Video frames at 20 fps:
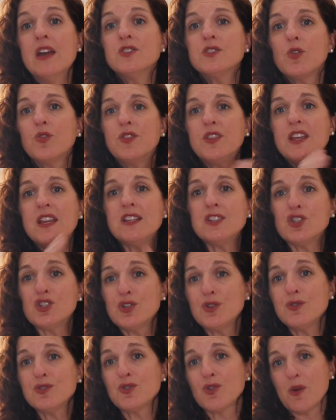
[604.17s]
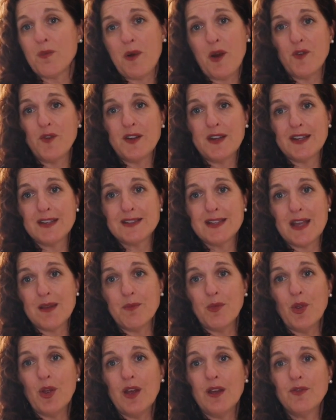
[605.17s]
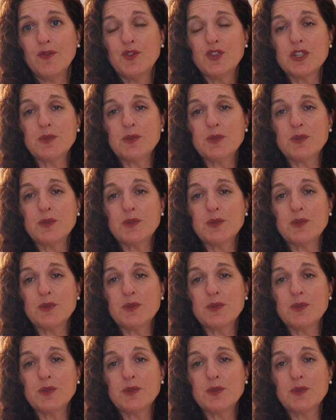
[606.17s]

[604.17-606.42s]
So these shoes are a perfect example of